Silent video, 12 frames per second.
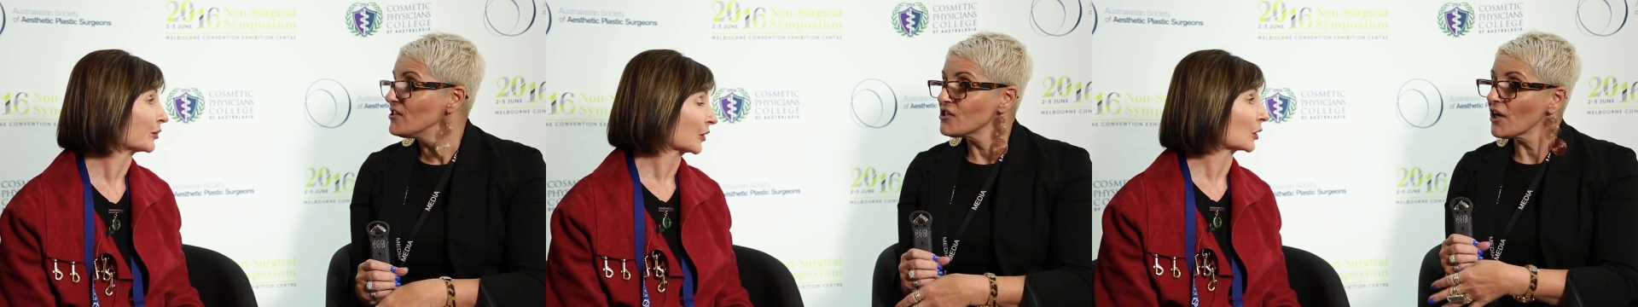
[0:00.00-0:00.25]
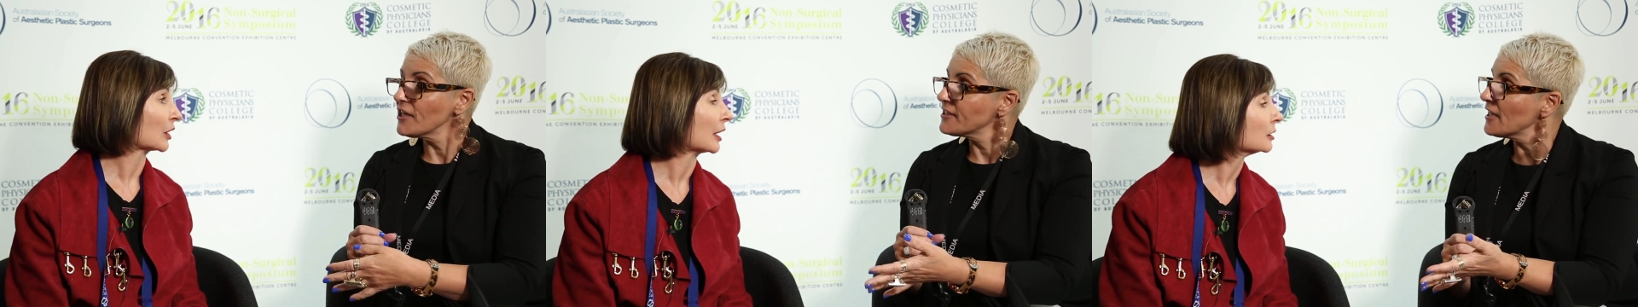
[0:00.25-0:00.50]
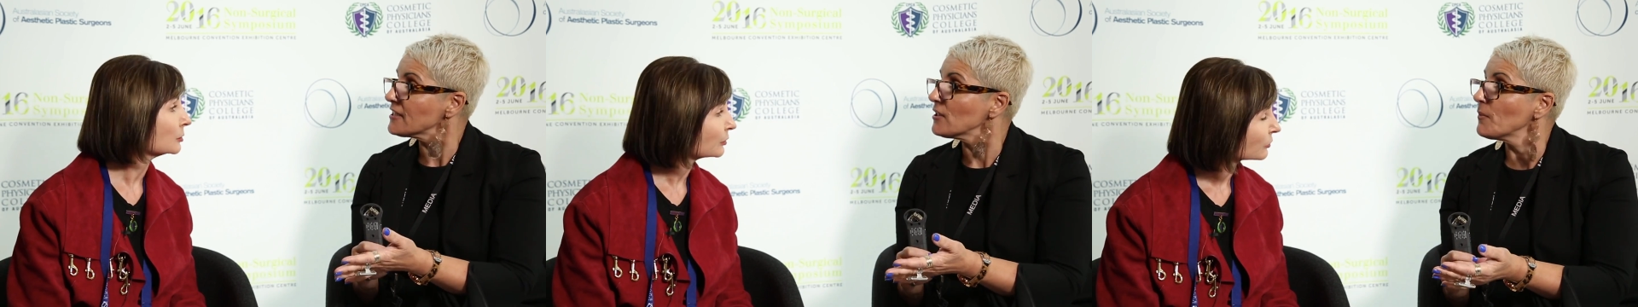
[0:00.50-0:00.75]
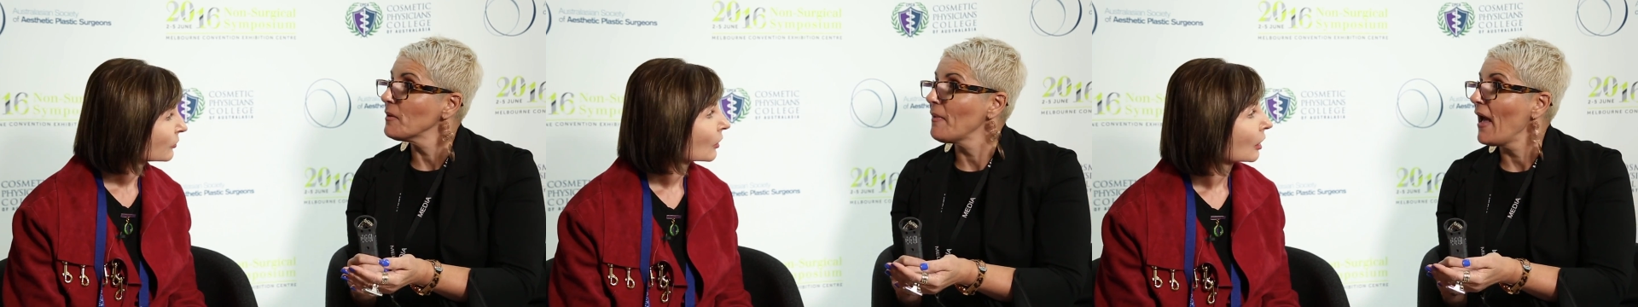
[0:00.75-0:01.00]
Speaker 1: So can you tell us a
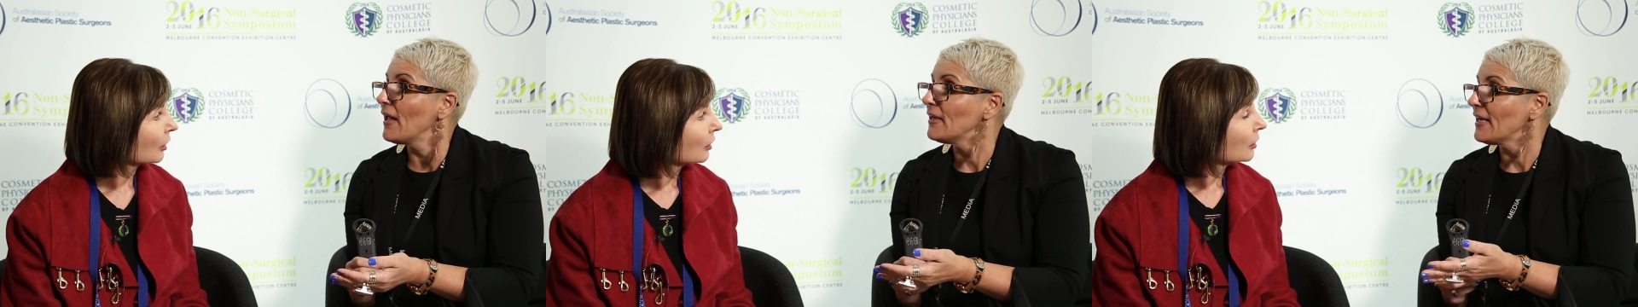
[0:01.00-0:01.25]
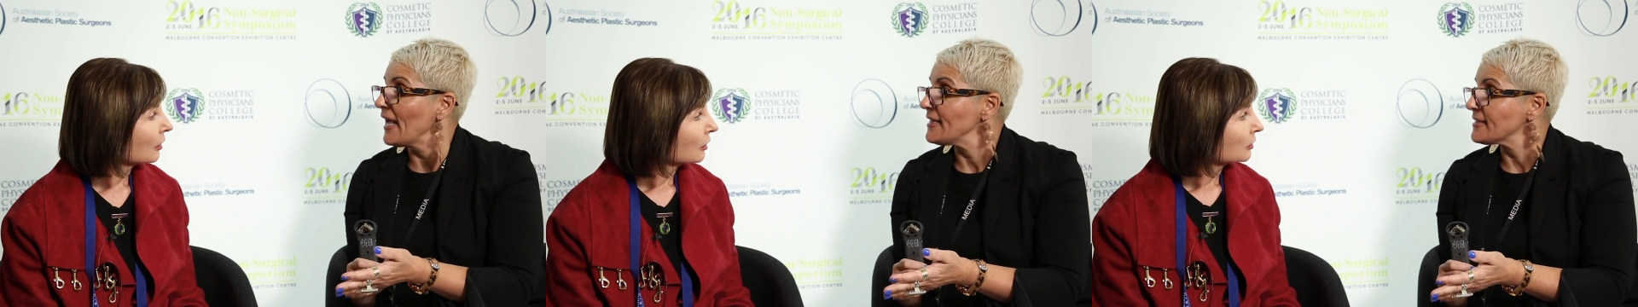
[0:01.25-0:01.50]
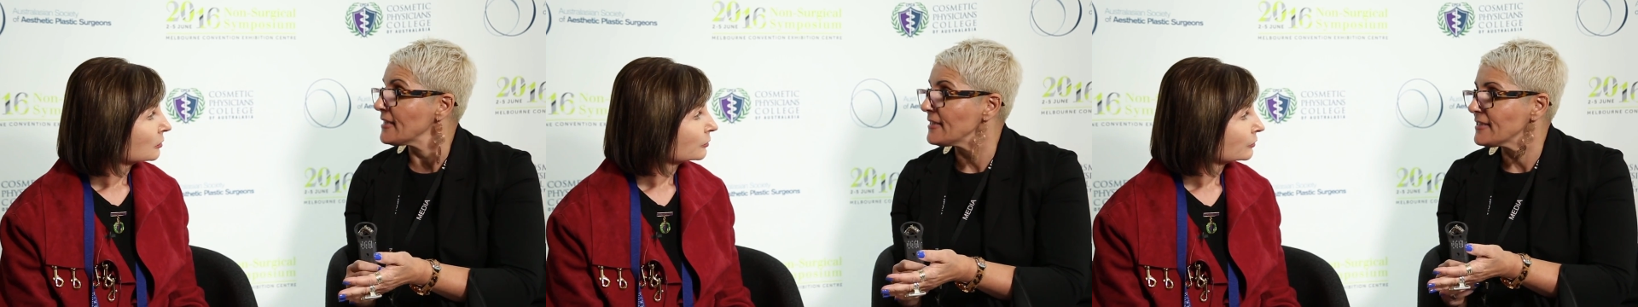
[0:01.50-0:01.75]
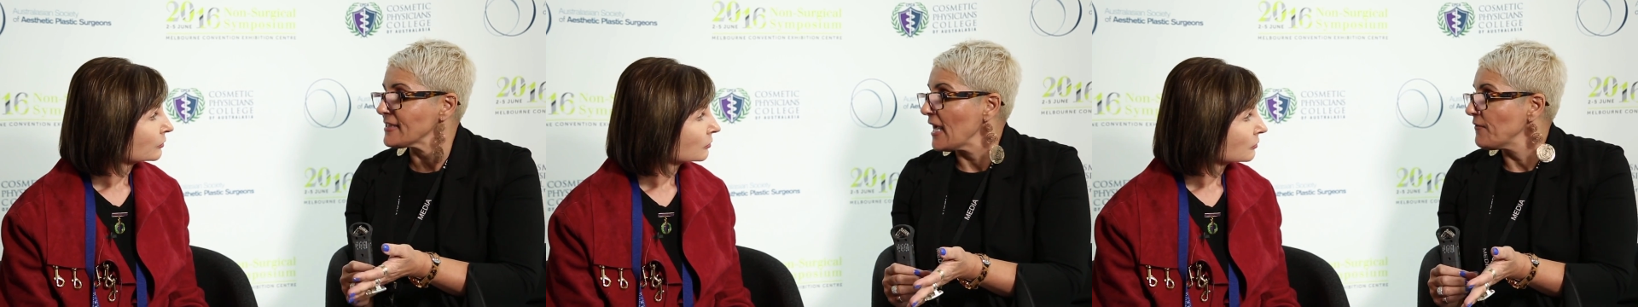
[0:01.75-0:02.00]
little bit about laser
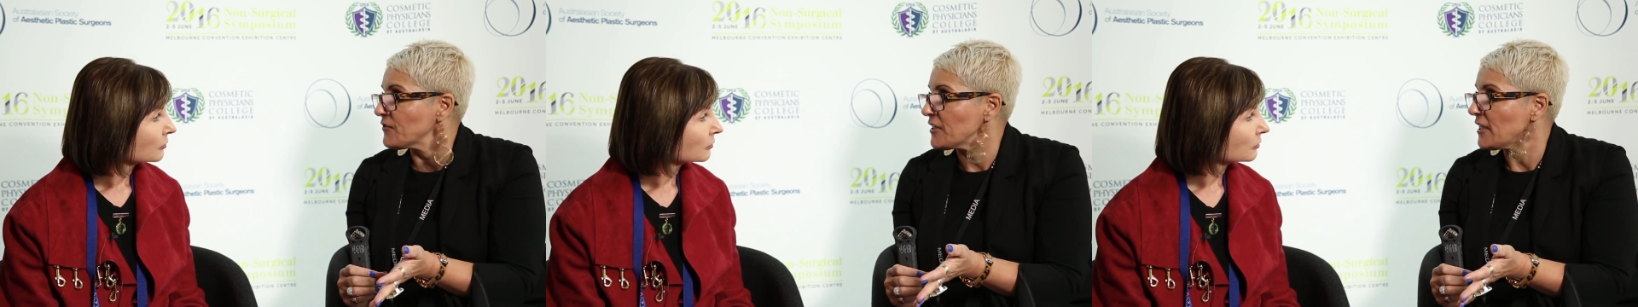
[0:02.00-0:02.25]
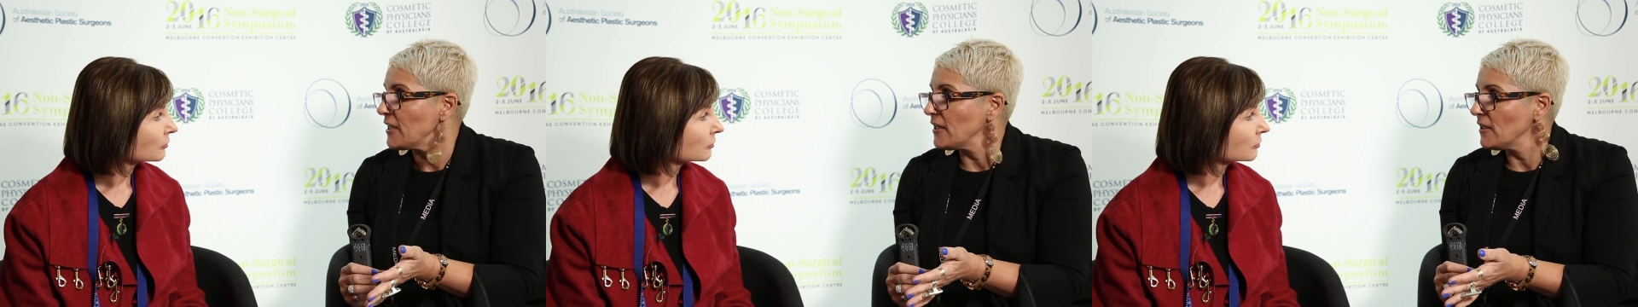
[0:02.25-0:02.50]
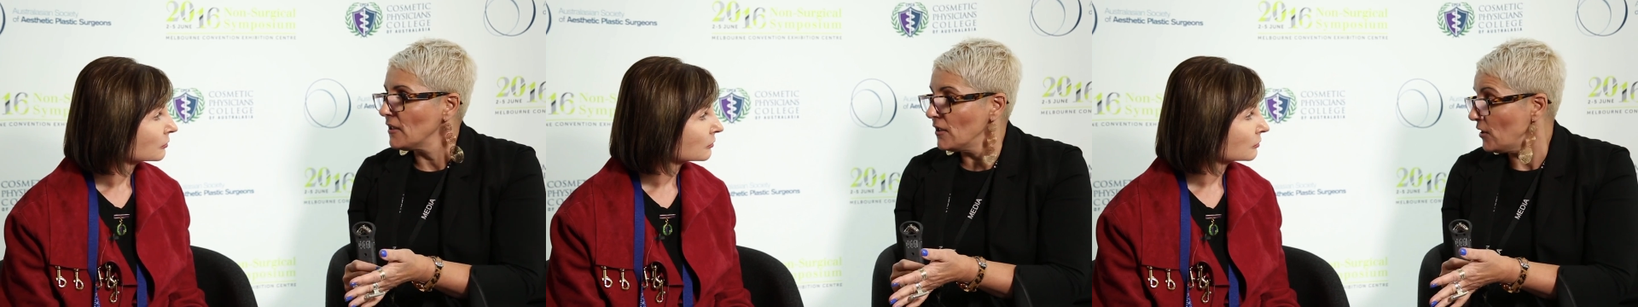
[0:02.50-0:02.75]
safety